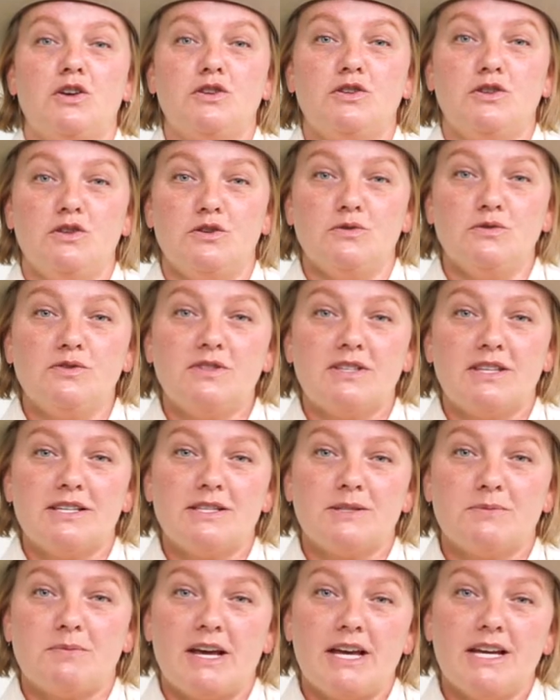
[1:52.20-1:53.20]
use the
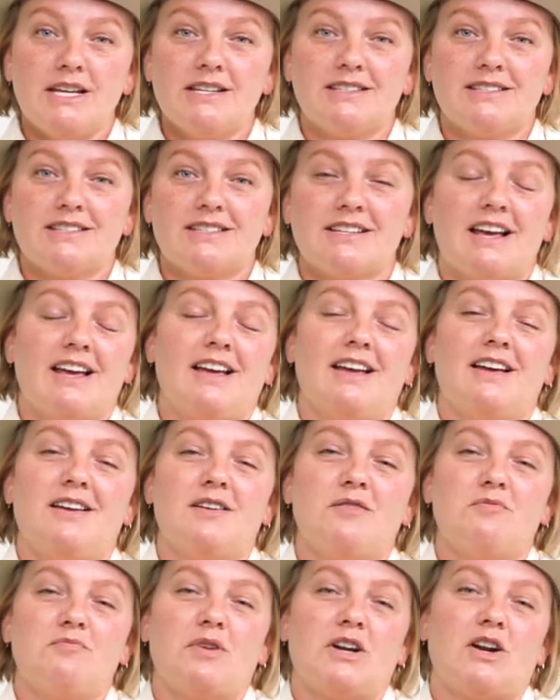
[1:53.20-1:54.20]
space,
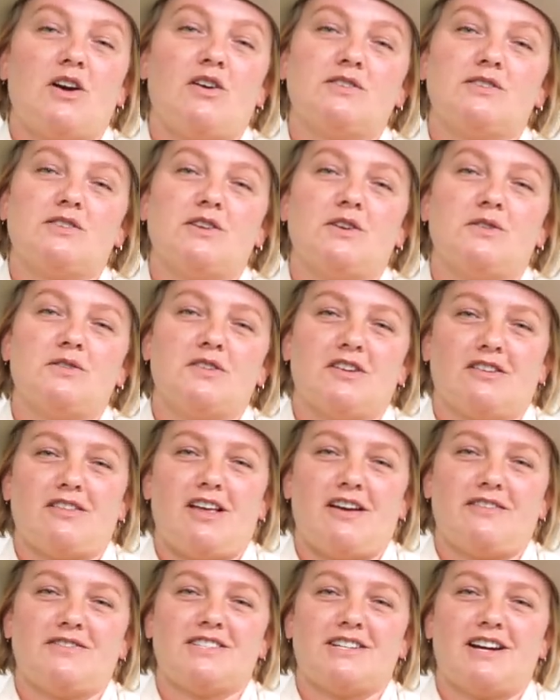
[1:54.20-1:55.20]
but also your
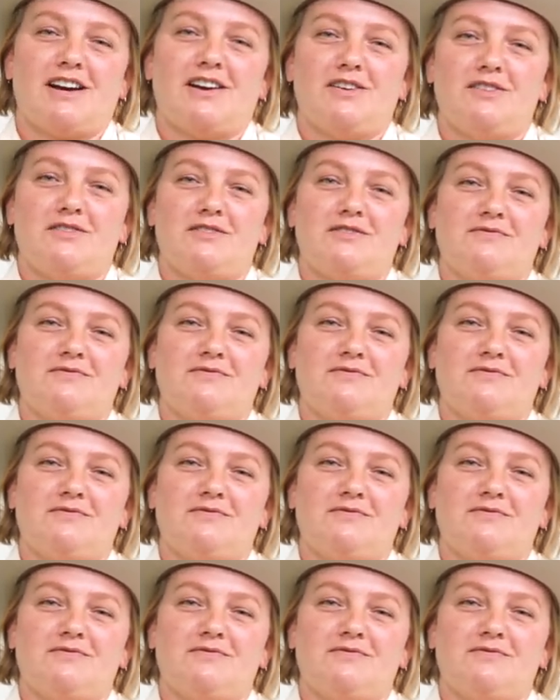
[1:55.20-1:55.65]
lifestyle.